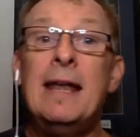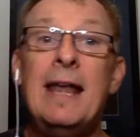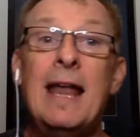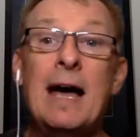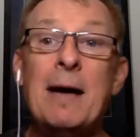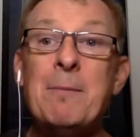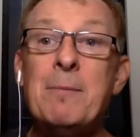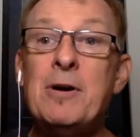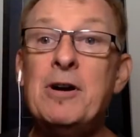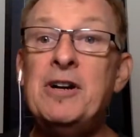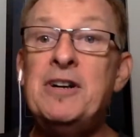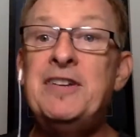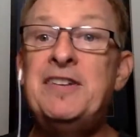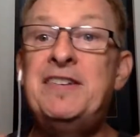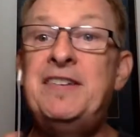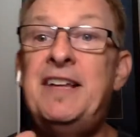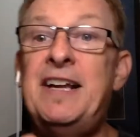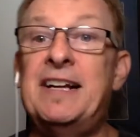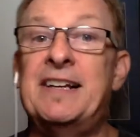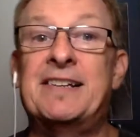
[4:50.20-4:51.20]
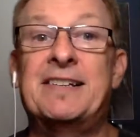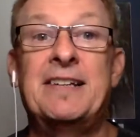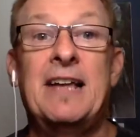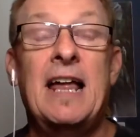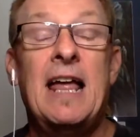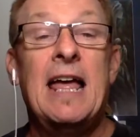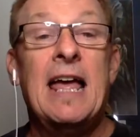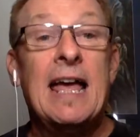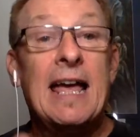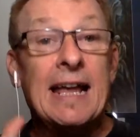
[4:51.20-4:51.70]
Number
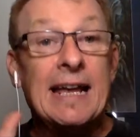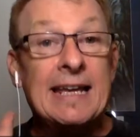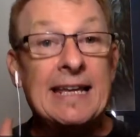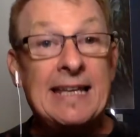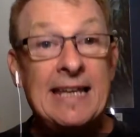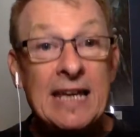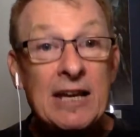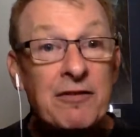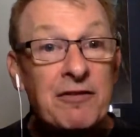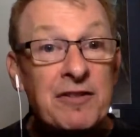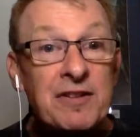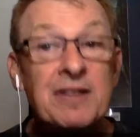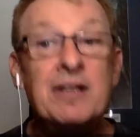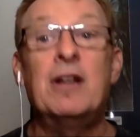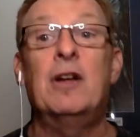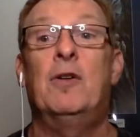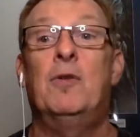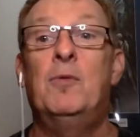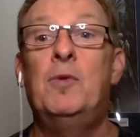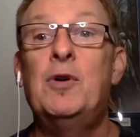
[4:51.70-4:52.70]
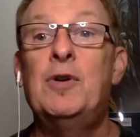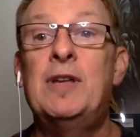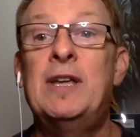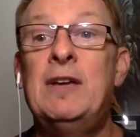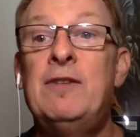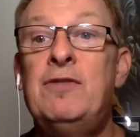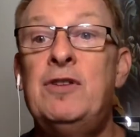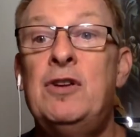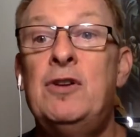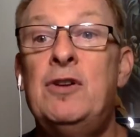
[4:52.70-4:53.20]
six, gifs will
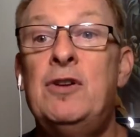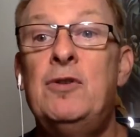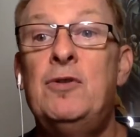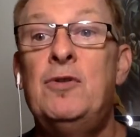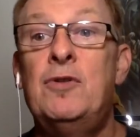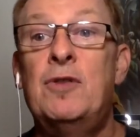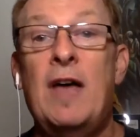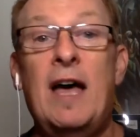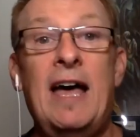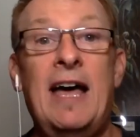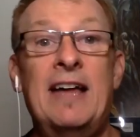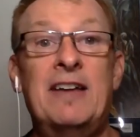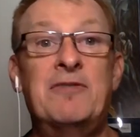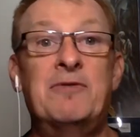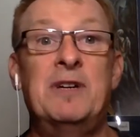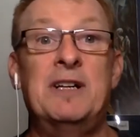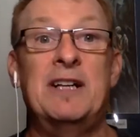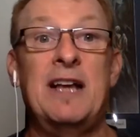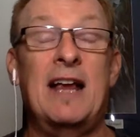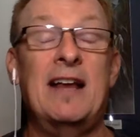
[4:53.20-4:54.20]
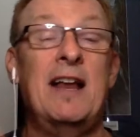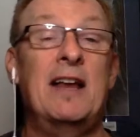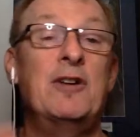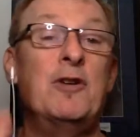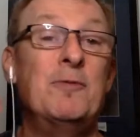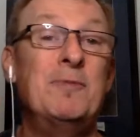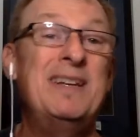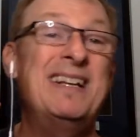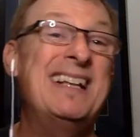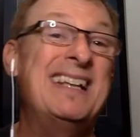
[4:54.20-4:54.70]
give you the highest reach and i
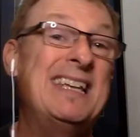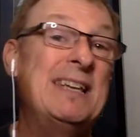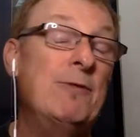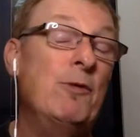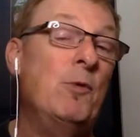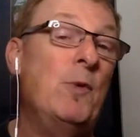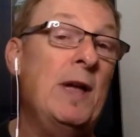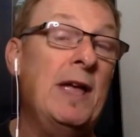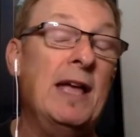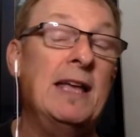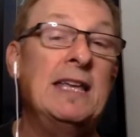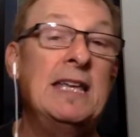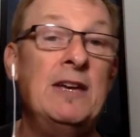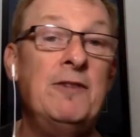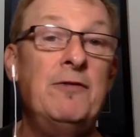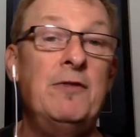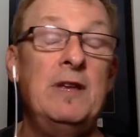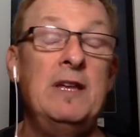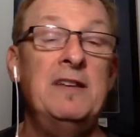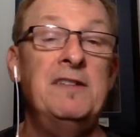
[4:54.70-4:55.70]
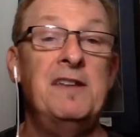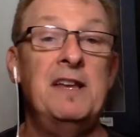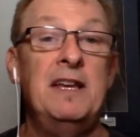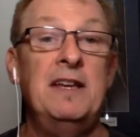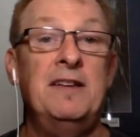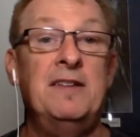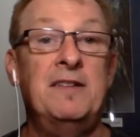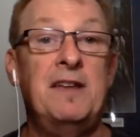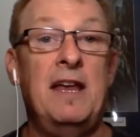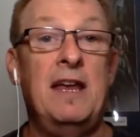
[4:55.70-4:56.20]
don't mean a giveaway a gif is
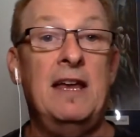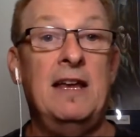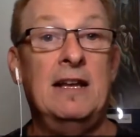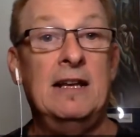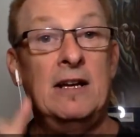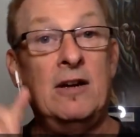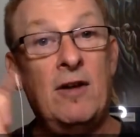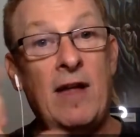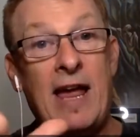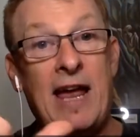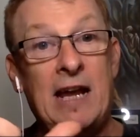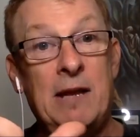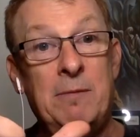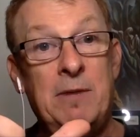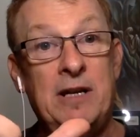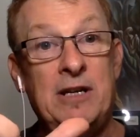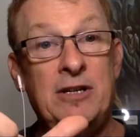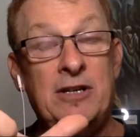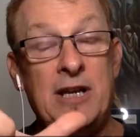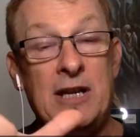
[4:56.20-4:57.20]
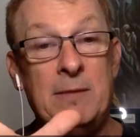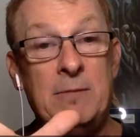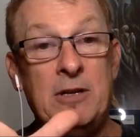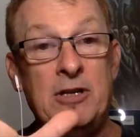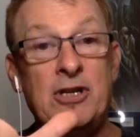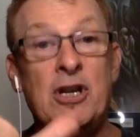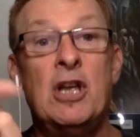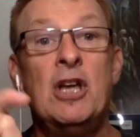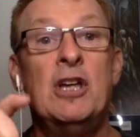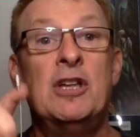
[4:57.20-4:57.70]
is a little animated
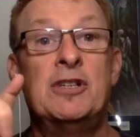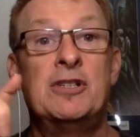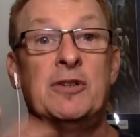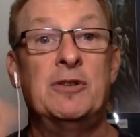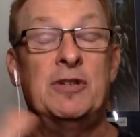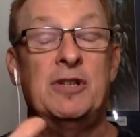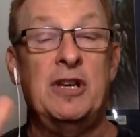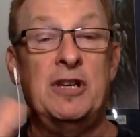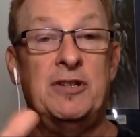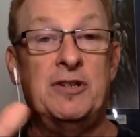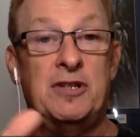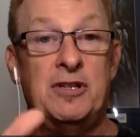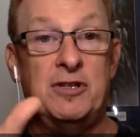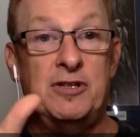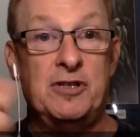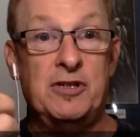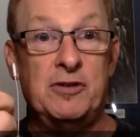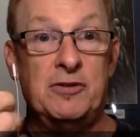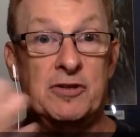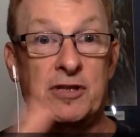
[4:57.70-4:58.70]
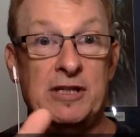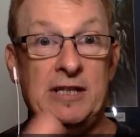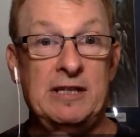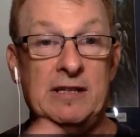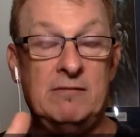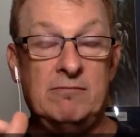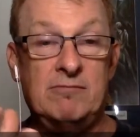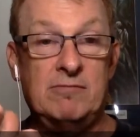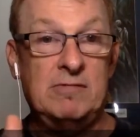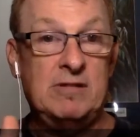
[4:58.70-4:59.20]
image so it, it's, it's
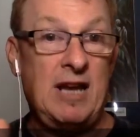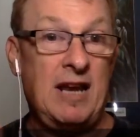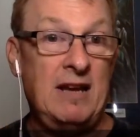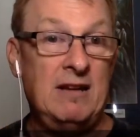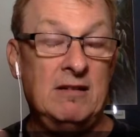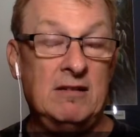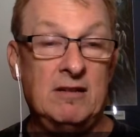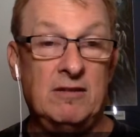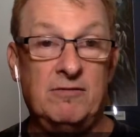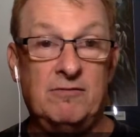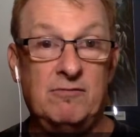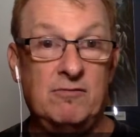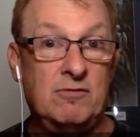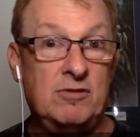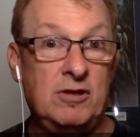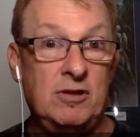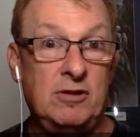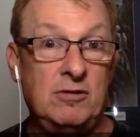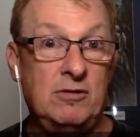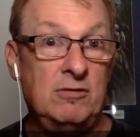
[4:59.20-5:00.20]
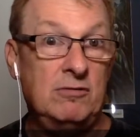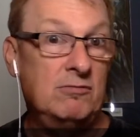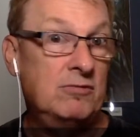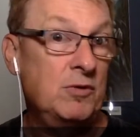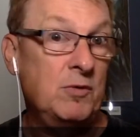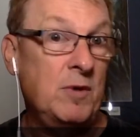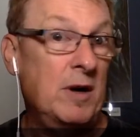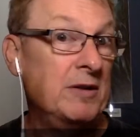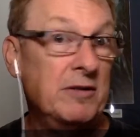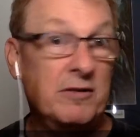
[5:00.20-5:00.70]
usually 10 to to
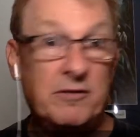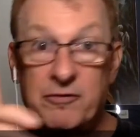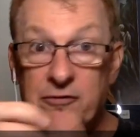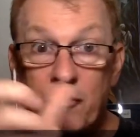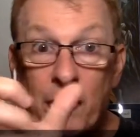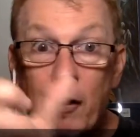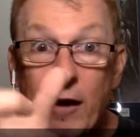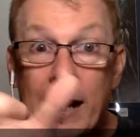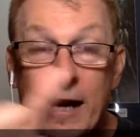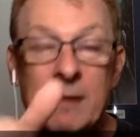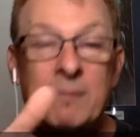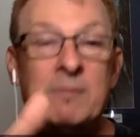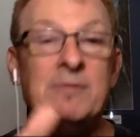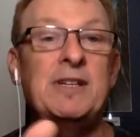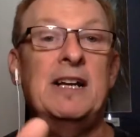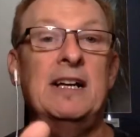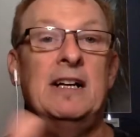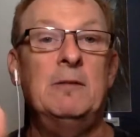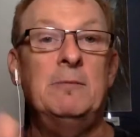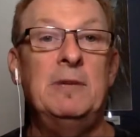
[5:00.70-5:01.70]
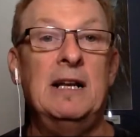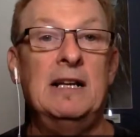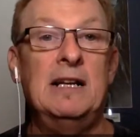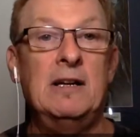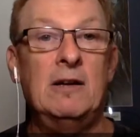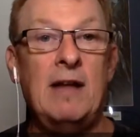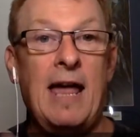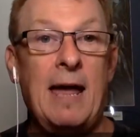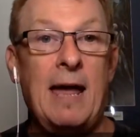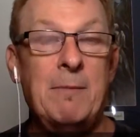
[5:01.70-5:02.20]
200 frames and it'll be a
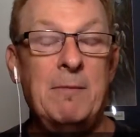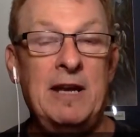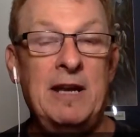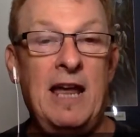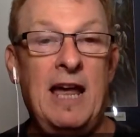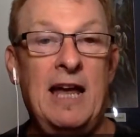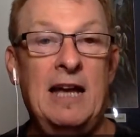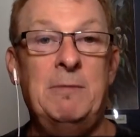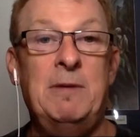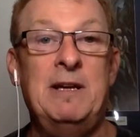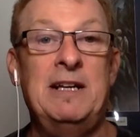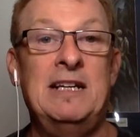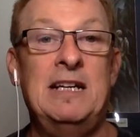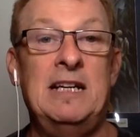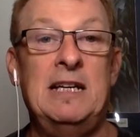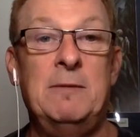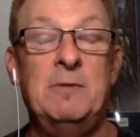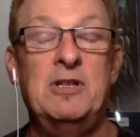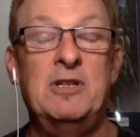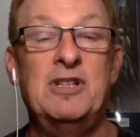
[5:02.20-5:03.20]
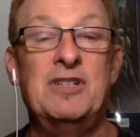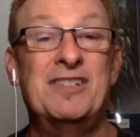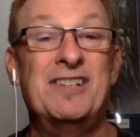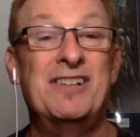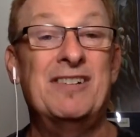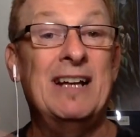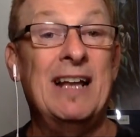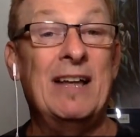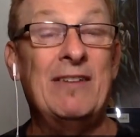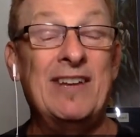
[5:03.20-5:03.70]
little animated images
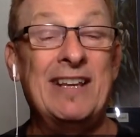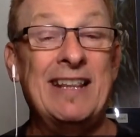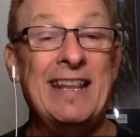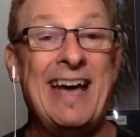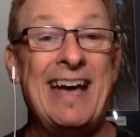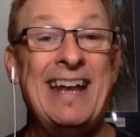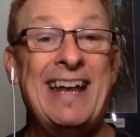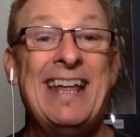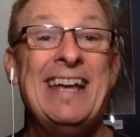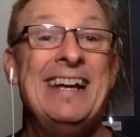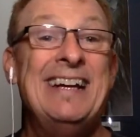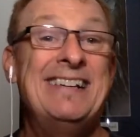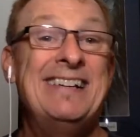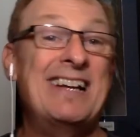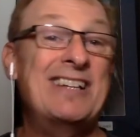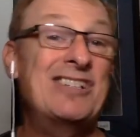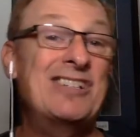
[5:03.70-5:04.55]
they're loving that it's